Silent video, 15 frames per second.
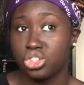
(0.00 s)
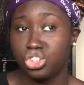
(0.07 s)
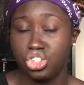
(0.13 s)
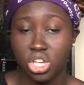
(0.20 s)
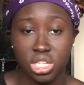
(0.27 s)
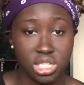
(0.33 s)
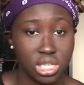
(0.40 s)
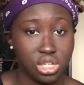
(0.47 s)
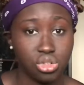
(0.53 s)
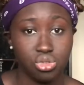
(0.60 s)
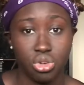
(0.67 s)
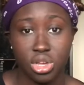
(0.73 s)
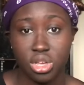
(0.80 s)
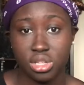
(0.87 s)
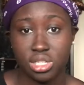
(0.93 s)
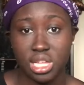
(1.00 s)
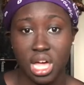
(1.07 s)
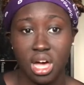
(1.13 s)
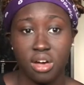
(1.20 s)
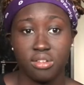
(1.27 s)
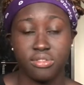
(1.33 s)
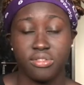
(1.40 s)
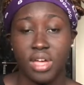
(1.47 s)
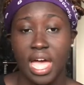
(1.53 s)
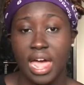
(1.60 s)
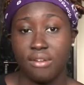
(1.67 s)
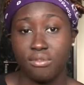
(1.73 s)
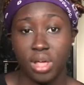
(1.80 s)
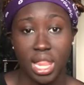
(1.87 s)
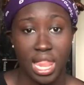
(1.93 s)
just enjoy yourself
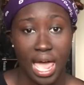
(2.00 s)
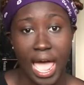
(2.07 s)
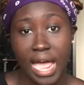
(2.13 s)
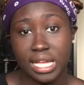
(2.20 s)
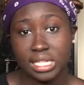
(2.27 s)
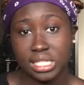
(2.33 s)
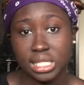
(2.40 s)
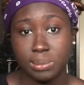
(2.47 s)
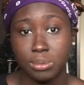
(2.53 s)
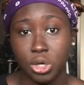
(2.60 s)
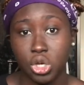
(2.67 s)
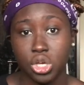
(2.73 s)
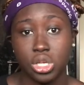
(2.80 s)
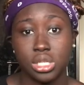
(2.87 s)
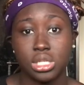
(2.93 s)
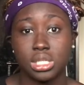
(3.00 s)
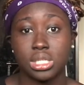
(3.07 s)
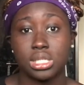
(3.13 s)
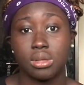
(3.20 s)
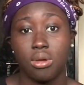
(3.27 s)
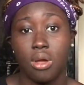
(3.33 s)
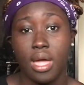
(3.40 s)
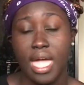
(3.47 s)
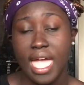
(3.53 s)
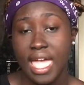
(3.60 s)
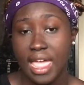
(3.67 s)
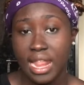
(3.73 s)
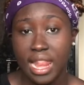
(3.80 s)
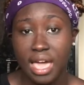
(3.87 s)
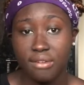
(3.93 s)
and relax, because
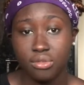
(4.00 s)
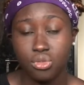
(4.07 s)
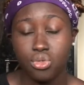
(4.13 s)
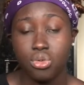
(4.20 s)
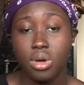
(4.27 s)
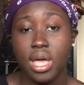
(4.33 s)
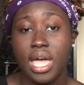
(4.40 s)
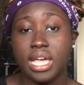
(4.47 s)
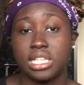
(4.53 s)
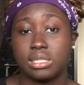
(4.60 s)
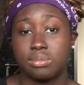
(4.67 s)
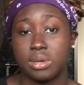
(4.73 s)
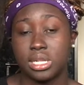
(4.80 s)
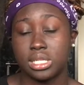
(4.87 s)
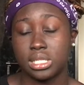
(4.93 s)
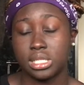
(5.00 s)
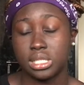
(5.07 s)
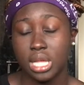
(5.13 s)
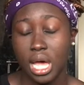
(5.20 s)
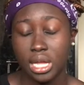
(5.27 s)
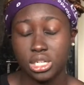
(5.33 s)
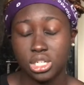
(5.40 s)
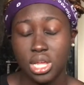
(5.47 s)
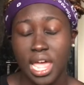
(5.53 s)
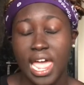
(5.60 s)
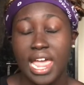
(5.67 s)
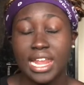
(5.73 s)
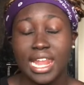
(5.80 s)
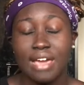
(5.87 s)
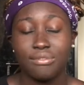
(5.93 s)
A-level has been such,
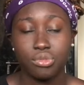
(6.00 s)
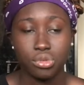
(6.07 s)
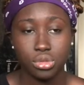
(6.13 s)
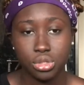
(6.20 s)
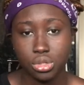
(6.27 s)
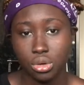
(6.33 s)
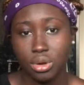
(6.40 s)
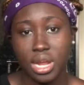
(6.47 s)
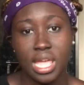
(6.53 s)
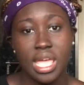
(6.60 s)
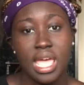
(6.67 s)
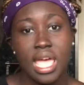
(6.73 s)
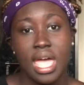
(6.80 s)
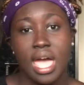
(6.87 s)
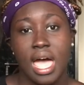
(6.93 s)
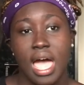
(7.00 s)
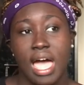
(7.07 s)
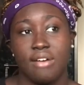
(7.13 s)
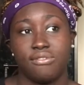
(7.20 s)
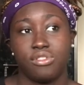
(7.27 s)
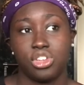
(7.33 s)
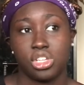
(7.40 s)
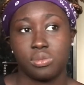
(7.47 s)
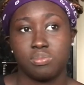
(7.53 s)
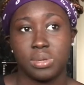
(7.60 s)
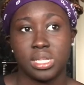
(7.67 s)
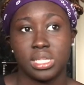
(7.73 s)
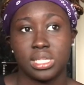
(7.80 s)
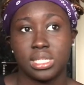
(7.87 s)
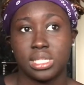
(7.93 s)
A-levels, sorry, have just
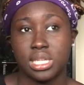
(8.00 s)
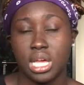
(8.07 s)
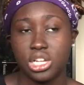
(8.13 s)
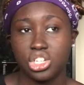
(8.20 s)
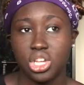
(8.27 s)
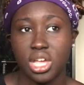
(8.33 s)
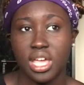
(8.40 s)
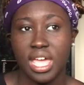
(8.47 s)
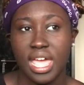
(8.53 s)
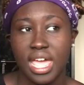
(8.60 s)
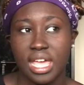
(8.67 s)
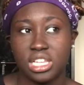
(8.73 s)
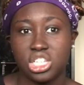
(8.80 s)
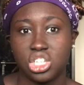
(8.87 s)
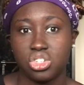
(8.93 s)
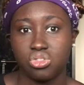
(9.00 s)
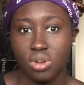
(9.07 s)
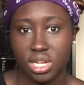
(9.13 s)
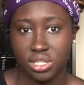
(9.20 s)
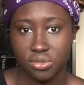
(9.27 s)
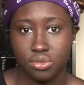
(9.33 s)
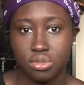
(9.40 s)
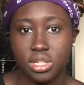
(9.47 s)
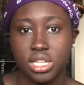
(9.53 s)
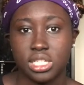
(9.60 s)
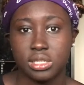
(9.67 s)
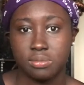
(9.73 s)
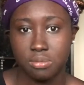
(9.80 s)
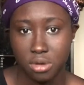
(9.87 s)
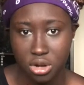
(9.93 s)
been such a a stressful
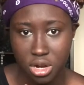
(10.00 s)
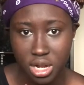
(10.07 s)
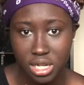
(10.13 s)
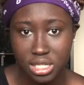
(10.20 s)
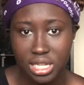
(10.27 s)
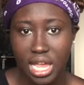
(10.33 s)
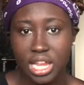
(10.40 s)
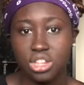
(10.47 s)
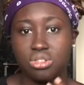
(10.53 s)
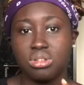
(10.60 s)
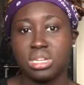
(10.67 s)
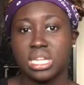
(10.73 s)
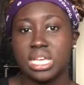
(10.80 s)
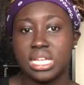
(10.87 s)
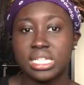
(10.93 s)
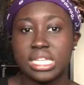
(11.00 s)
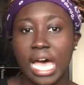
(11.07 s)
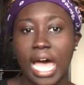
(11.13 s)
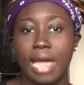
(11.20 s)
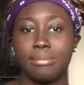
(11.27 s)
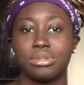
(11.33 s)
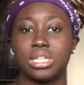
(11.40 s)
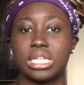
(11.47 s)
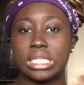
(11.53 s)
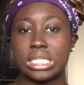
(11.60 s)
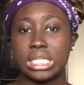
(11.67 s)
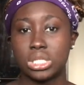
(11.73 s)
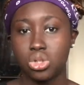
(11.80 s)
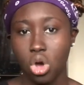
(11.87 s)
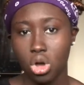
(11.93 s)
experience and you need time to
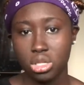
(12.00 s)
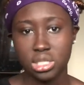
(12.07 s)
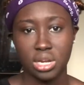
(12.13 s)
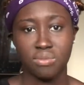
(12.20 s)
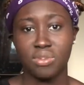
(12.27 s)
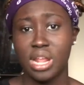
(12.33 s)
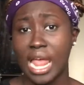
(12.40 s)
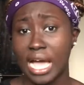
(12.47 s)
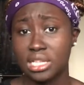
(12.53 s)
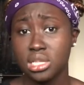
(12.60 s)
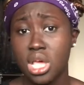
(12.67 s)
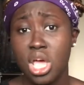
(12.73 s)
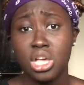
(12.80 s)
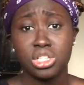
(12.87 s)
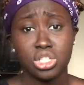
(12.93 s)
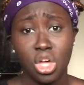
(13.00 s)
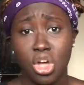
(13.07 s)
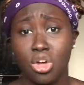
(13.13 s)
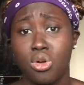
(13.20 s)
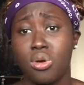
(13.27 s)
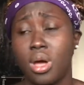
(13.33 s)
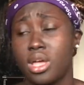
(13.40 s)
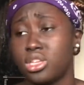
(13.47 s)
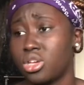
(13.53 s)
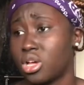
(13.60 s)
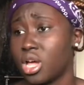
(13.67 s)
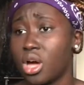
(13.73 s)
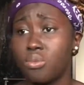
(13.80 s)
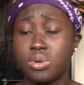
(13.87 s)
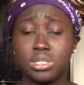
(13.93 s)
detox and relax. So your
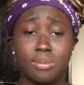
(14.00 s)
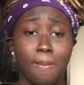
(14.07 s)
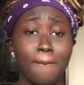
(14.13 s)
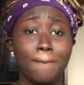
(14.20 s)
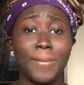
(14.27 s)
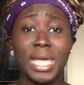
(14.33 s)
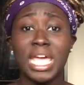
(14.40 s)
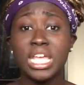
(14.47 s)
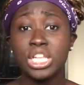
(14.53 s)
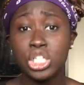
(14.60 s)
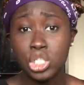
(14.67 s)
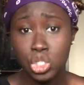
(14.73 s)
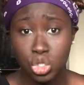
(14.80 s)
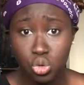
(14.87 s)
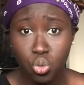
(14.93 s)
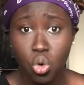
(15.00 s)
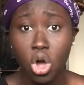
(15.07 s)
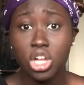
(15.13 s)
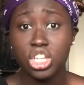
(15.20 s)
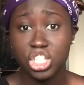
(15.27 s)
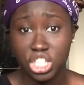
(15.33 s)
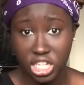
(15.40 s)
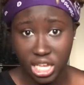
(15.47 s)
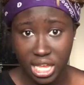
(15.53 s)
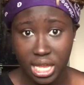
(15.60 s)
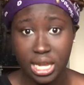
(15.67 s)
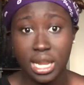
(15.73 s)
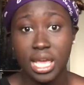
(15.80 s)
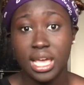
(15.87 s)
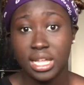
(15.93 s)
girl was binge
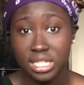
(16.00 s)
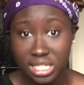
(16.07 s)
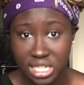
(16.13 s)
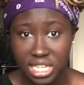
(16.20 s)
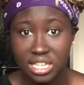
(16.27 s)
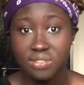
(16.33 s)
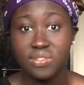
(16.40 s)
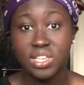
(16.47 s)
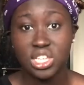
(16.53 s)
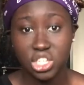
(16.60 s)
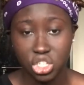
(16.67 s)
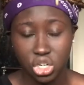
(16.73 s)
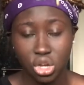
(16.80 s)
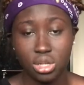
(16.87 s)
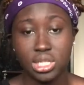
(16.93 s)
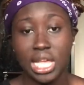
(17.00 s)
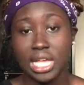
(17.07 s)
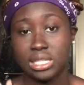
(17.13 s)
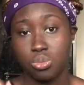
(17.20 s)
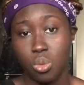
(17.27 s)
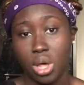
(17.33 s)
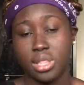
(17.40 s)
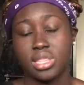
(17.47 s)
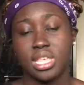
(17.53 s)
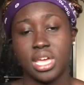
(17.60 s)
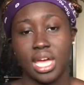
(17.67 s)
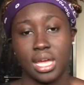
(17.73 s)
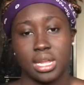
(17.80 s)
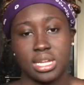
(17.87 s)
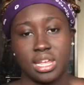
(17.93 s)
watching T V shows. That's one
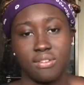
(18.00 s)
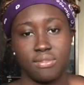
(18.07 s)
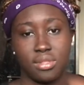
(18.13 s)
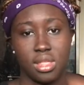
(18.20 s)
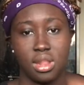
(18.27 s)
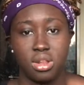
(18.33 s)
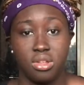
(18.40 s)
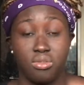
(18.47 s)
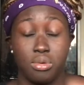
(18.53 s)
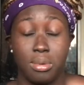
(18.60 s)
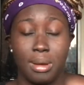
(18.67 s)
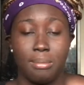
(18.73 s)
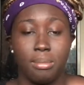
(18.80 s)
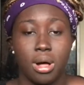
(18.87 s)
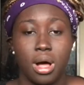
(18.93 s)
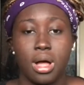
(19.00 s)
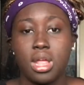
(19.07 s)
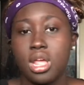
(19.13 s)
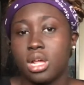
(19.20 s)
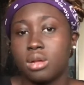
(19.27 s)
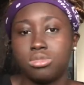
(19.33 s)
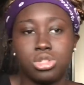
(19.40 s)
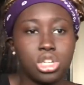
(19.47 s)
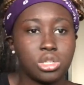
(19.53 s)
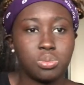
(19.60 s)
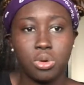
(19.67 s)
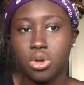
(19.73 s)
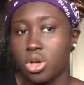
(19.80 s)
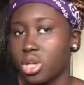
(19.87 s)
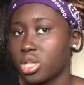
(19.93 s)
thing I can definitely remember, just
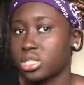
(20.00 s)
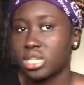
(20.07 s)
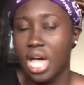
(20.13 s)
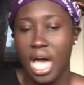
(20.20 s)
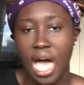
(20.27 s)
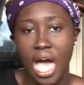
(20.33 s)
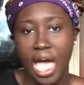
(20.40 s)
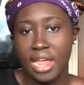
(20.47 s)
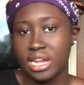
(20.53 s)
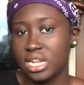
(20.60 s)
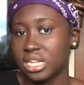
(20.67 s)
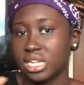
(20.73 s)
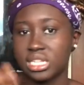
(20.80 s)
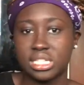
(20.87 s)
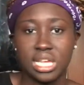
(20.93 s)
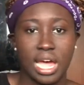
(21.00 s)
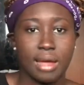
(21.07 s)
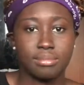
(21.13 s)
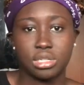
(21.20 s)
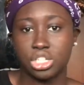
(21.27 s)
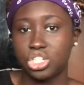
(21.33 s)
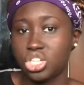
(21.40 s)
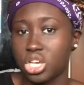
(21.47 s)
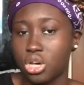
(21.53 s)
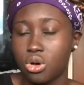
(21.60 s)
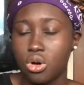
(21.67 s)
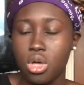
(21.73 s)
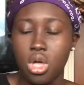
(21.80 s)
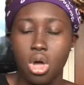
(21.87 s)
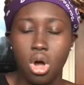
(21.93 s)
because I needed time to
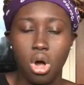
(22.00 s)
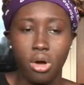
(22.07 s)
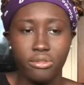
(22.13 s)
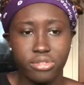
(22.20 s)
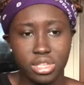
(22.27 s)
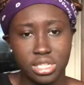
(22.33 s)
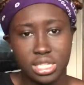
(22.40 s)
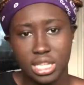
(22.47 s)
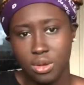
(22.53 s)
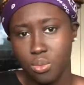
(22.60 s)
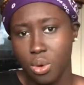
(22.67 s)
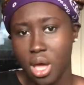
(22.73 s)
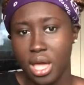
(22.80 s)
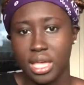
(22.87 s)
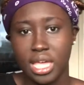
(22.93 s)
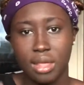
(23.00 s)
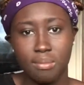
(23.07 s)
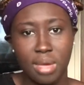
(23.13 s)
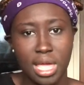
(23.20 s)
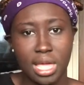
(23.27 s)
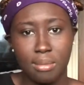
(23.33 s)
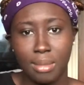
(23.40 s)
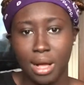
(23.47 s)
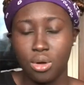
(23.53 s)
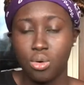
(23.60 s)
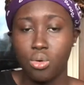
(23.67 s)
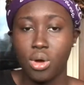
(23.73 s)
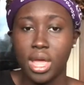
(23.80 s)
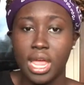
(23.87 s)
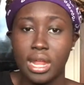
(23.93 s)
chill, obviously working, making my
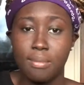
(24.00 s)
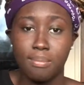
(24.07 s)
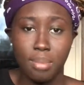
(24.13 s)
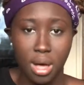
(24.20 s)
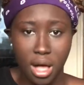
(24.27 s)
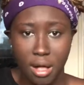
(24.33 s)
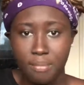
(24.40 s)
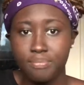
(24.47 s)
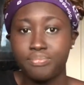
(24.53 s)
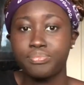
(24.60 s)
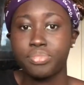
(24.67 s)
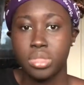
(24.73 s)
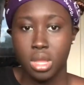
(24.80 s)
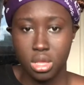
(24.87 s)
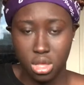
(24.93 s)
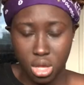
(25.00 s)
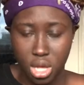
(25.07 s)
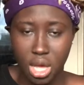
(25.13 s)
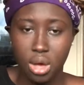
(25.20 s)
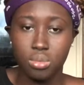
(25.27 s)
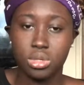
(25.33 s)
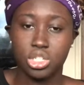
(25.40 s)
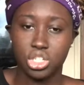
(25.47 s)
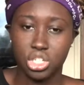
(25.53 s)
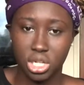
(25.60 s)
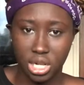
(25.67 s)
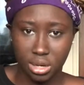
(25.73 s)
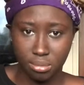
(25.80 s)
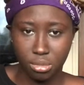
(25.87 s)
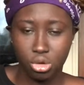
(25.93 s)
coin, but your girl was
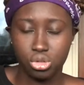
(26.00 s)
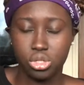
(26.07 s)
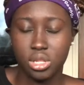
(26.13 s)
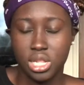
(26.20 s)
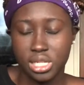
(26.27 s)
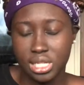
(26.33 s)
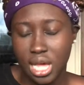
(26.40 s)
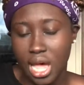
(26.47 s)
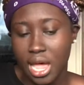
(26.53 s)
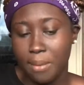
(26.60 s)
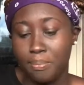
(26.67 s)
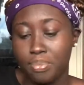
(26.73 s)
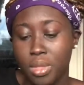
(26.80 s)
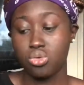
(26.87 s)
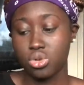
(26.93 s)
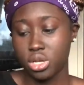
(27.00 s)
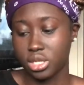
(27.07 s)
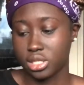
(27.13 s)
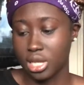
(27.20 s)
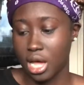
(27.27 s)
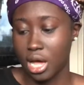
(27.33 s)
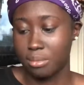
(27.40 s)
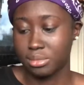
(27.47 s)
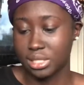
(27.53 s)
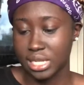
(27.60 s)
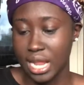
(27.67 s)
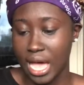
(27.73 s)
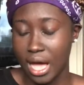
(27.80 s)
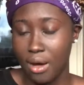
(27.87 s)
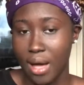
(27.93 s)
chilling most of the time. August comes
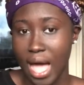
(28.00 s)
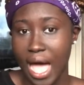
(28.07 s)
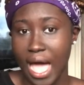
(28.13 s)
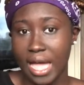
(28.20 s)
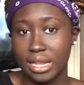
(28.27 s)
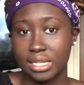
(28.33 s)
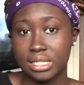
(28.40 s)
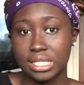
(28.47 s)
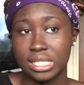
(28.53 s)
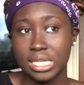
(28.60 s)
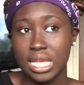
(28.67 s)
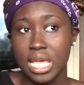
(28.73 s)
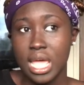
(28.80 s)
now and